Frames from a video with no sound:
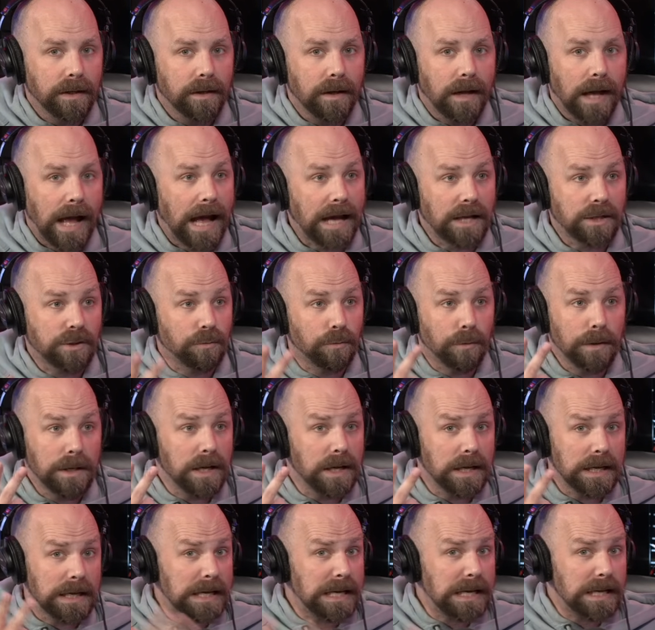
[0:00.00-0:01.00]
has
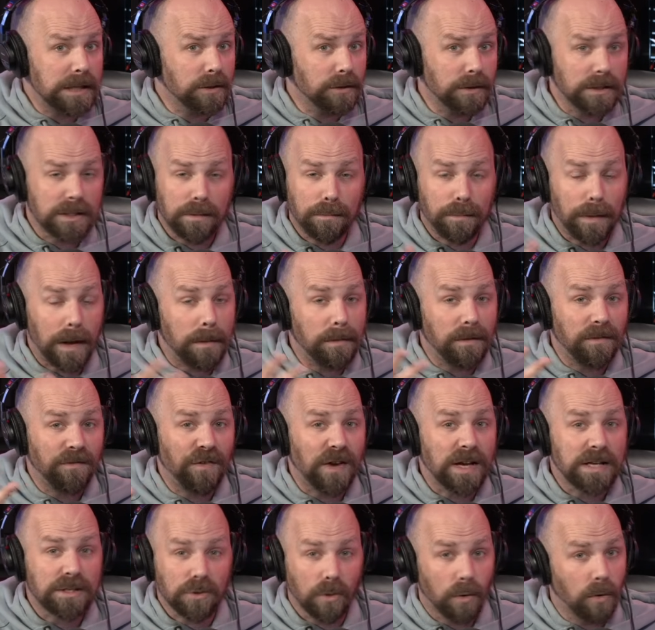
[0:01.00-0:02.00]
Rhea either as a
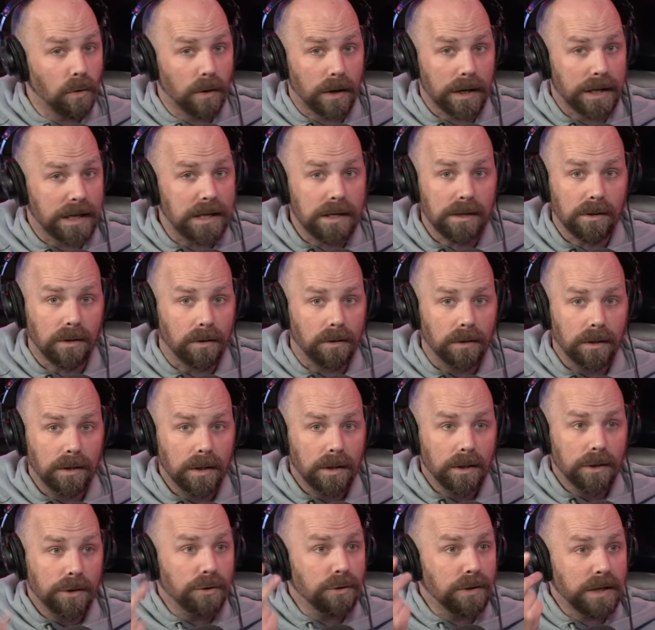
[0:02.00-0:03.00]
babyface or a heel.
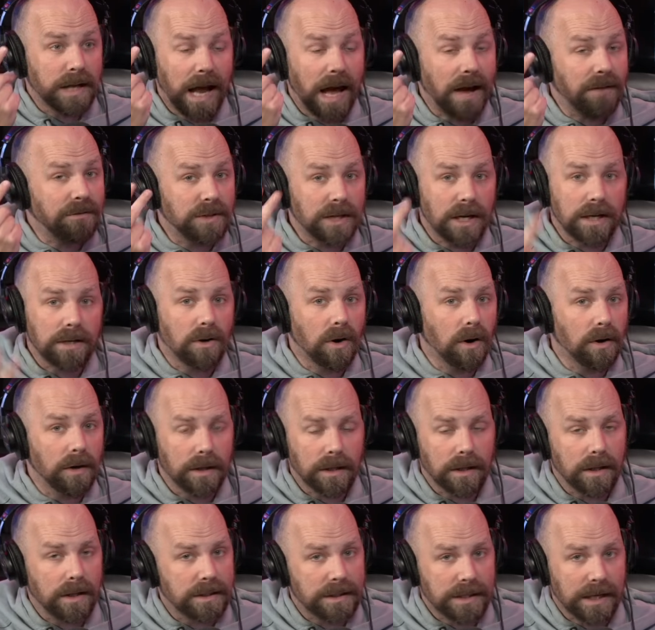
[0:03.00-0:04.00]
You could have Jade
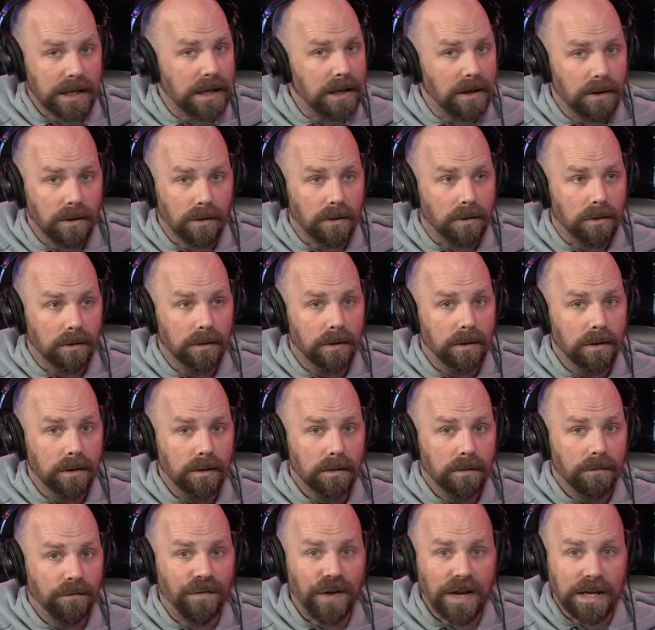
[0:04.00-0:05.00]
Cargill as a heel
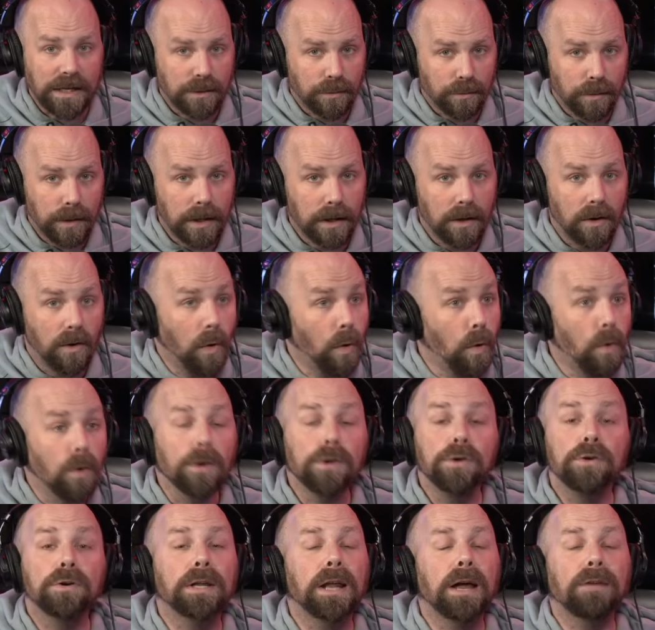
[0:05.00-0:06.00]
face Rhea, or
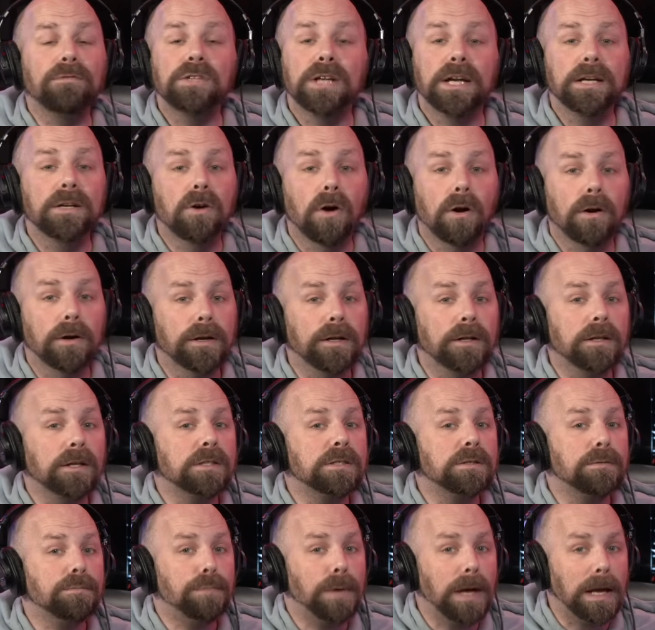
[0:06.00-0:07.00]
you could have Jade Cargill
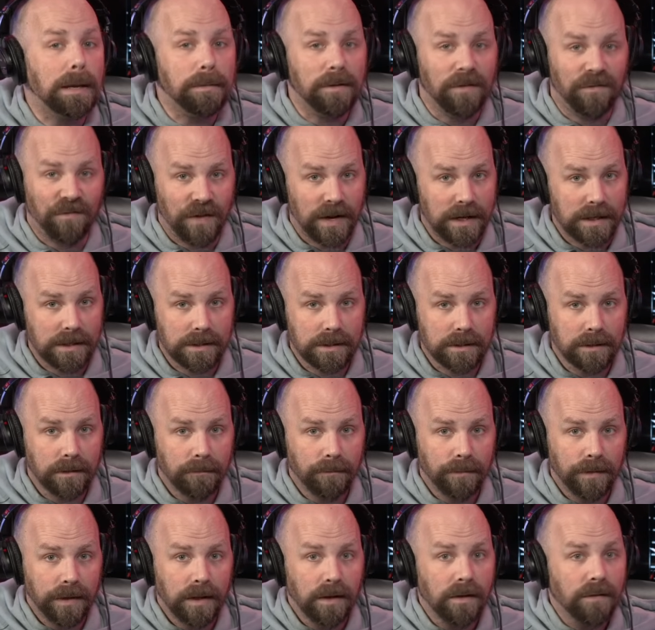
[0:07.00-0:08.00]
as a babyface
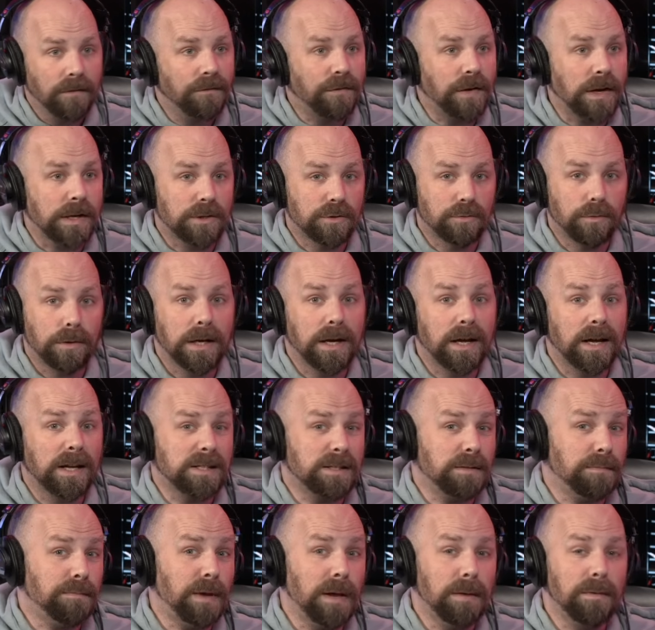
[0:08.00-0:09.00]
face Rhea. As
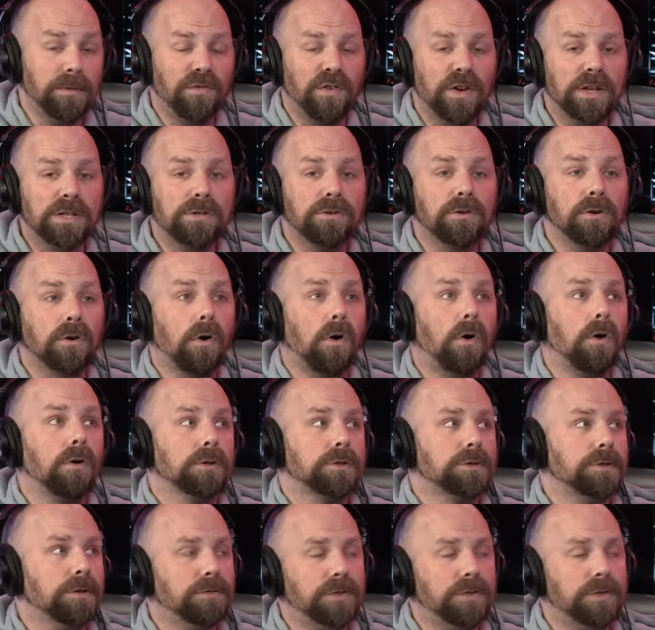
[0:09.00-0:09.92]
a babyface, you could also have